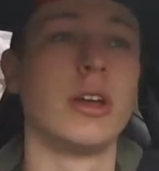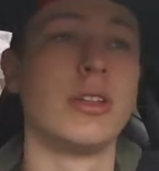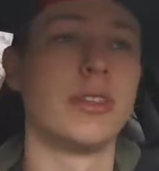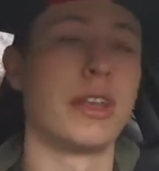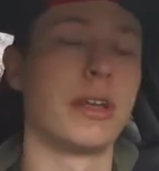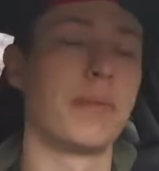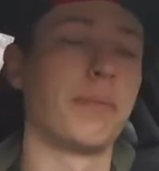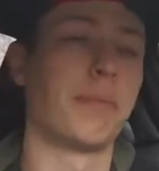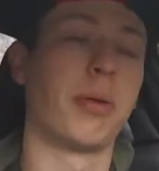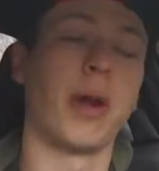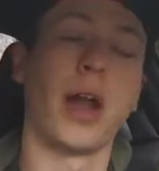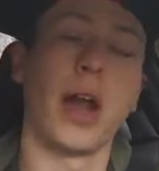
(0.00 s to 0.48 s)

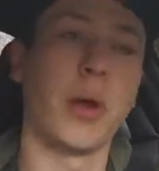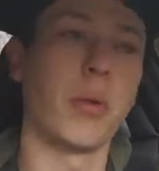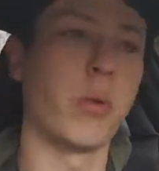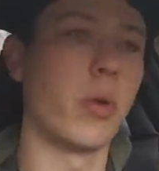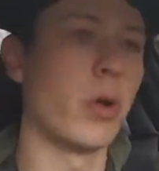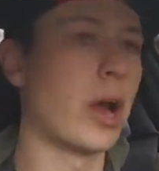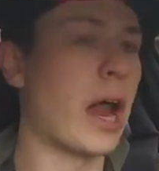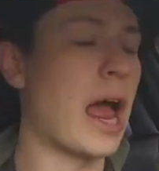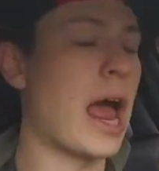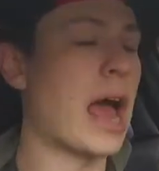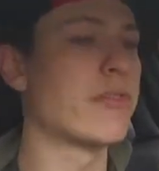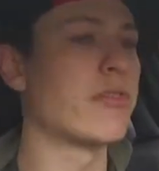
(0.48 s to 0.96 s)
They probably
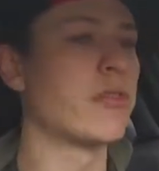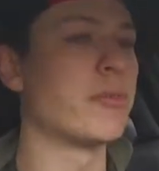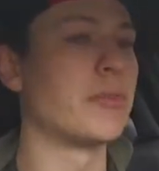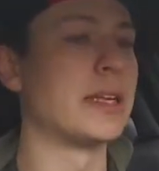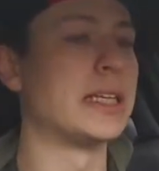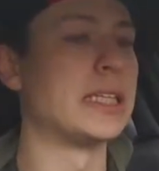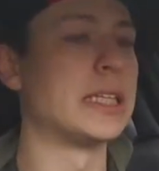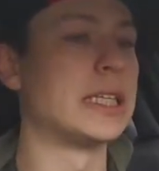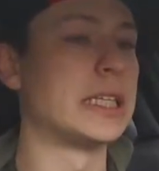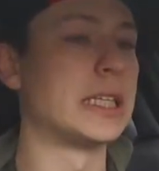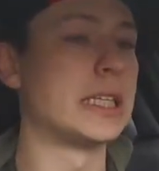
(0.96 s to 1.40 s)
won't have them in